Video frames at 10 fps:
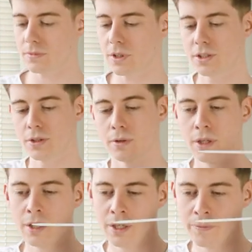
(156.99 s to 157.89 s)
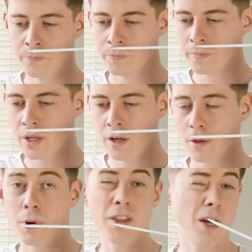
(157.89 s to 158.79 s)
So the
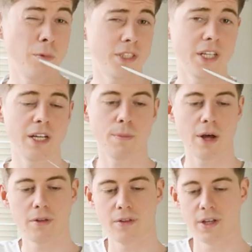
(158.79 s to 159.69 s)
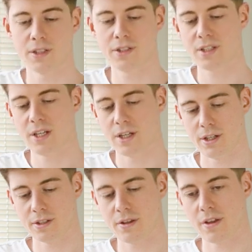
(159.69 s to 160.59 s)
one thing I would say about this
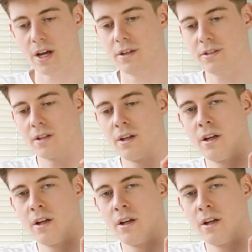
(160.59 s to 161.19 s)
is that